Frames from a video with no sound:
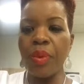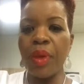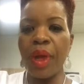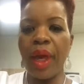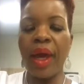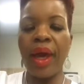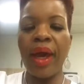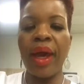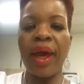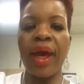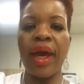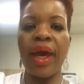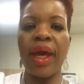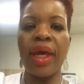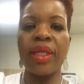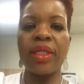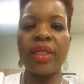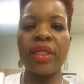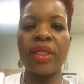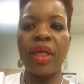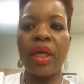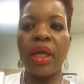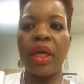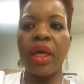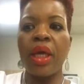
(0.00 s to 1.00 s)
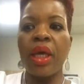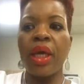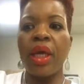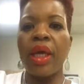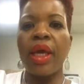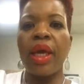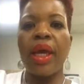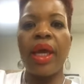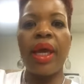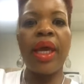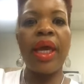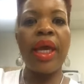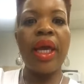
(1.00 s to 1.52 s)
And
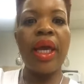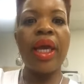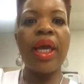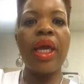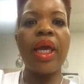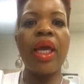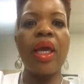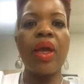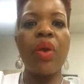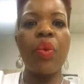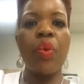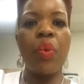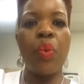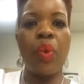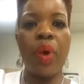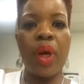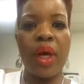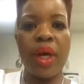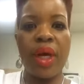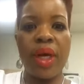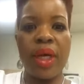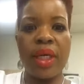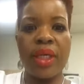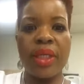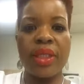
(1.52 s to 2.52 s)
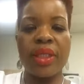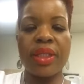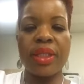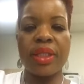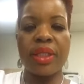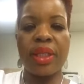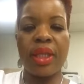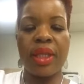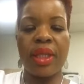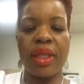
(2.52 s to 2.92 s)
he was